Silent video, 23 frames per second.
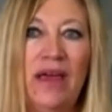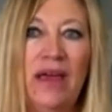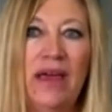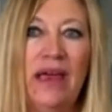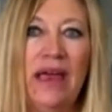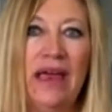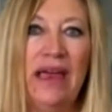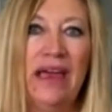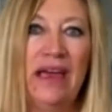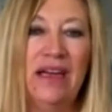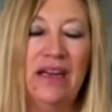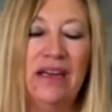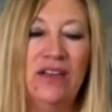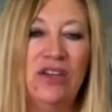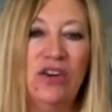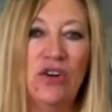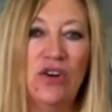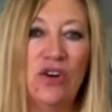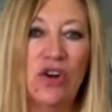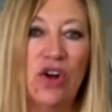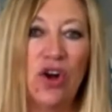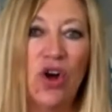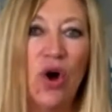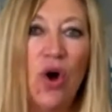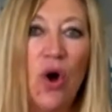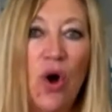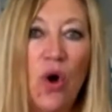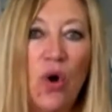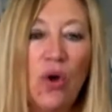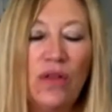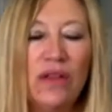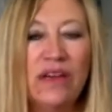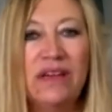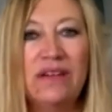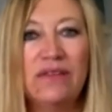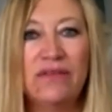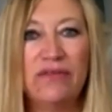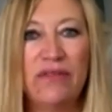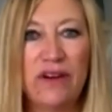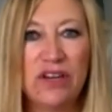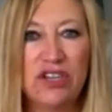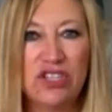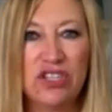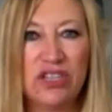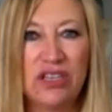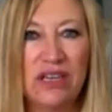and your colon
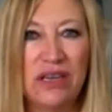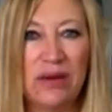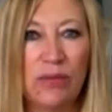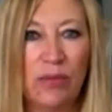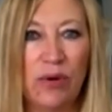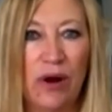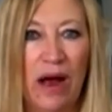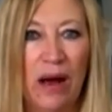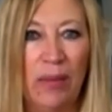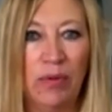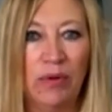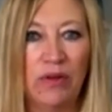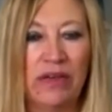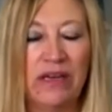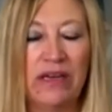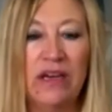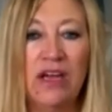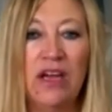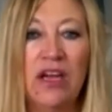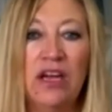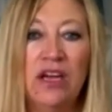functioning properly.